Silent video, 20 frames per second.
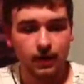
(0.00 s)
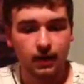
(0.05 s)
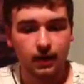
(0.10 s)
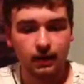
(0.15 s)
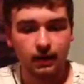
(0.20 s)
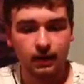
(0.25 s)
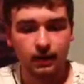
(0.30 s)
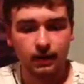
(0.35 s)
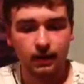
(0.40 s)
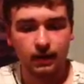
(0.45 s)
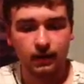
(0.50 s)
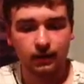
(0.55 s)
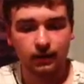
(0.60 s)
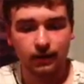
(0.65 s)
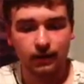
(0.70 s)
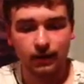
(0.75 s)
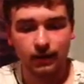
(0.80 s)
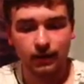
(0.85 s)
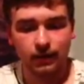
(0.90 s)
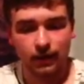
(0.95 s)
And he gave
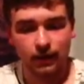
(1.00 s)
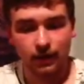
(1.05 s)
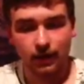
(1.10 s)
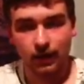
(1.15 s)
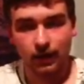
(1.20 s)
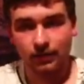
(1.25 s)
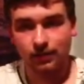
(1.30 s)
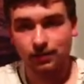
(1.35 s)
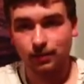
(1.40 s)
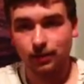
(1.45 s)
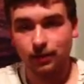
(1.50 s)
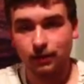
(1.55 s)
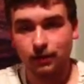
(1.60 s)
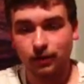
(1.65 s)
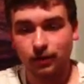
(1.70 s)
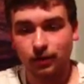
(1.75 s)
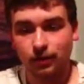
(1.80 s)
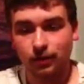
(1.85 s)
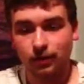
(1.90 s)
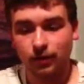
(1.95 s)
me a very nice
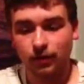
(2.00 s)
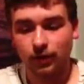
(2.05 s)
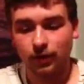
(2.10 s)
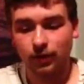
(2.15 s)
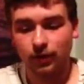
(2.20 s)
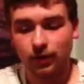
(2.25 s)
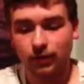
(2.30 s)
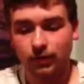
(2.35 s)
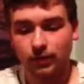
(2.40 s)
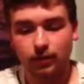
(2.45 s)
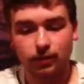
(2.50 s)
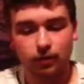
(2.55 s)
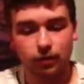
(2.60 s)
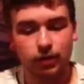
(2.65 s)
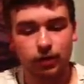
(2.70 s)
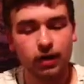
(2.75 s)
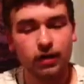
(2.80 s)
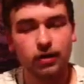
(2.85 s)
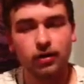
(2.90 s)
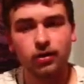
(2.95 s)
bundle with this
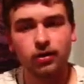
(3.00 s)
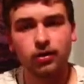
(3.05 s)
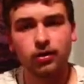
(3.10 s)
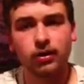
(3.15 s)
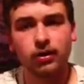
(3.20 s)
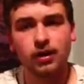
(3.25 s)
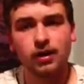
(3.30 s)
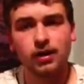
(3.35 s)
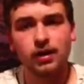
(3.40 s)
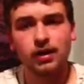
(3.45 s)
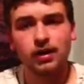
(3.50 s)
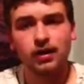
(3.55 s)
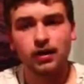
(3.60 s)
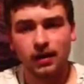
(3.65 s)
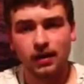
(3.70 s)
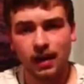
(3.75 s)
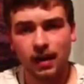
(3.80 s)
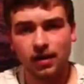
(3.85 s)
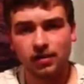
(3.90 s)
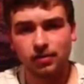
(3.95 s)
brand new
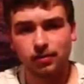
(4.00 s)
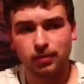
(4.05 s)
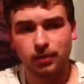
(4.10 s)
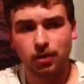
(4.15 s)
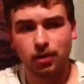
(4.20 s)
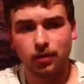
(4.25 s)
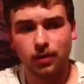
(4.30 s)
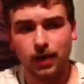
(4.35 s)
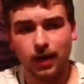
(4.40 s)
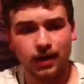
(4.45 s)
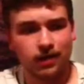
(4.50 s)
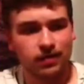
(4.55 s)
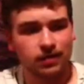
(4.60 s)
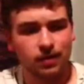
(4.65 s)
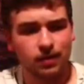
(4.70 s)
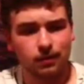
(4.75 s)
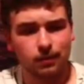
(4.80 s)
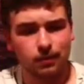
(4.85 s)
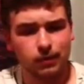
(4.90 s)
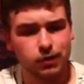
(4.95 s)
gas blowback
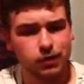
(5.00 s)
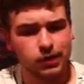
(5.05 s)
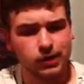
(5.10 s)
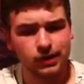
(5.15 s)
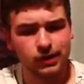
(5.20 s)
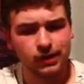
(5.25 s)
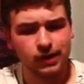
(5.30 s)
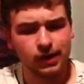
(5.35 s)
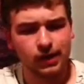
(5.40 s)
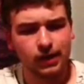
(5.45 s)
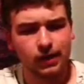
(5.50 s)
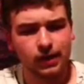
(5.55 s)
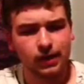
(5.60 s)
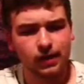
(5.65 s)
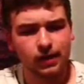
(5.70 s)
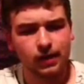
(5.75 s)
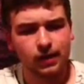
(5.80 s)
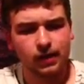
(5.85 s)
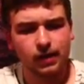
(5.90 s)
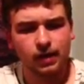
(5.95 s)
submachine gun.
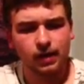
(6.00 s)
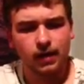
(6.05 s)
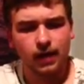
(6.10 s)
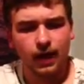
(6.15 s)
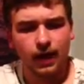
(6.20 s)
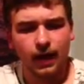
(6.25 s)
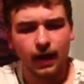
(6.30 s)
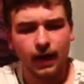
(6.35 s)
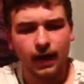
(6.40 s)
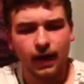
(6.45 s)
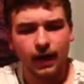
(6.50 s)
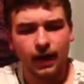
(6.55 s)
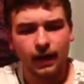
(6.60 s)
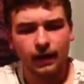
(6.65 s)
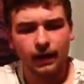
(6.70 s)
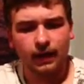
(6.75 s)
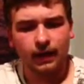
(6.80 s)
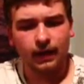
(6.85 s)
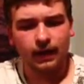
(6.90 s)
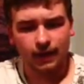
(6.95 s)

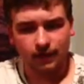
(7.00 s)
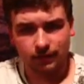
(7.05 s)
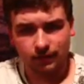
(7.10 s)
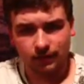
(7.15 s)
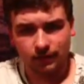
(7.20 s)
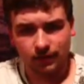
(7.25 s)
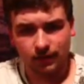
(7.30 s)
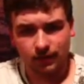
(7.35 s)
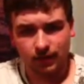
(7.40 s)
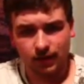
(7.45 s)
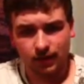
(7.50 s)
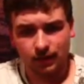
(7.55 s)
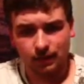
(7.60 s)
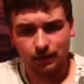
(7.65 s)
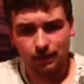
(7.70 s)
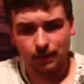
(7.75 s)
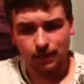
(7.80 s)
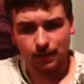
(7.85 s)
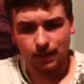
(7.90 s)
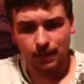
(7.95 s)
And I have to say,
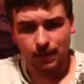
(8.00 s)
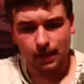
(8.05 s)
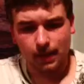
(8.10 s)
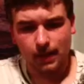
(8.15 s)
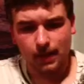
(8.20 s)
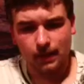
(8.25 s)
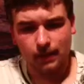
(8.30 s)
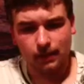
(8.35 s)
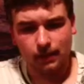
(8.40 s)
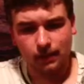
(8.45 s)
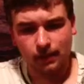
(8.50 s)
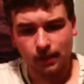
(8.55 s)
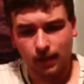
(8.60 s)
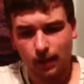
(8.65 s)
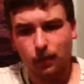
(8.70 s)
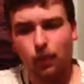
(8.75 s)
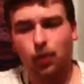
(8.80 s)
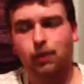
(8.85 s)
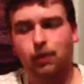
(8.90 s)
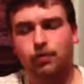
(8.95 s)
it is a
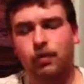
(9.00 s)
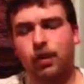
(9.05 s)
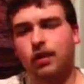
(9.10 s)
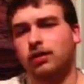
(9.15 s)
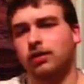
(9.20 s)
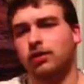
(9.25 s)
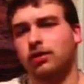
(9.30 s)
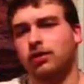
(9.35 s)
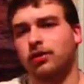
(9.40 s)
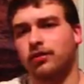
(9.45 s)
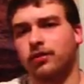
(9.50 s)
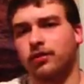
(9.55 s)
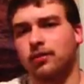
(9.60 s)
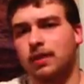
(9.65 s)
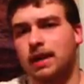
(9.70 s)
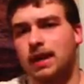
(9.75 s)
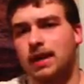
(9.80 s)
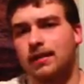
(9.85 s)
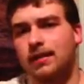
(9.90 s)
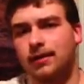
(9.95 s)
lot more practical for
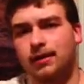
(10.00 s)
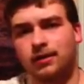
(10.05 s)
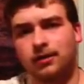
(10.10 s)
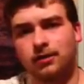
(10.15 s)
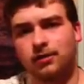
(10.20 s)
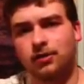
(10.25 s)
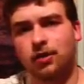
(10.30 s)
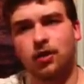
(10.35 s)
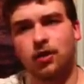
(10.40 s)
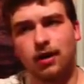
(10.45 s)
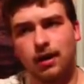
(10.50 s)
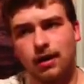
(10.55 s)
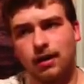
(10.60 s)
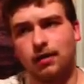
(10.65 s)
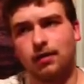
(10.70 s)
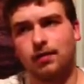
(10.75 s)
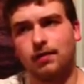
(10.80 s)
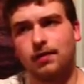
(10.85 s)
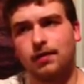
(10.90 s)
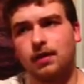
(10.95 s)
me than a Scar
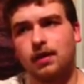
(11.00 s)
L.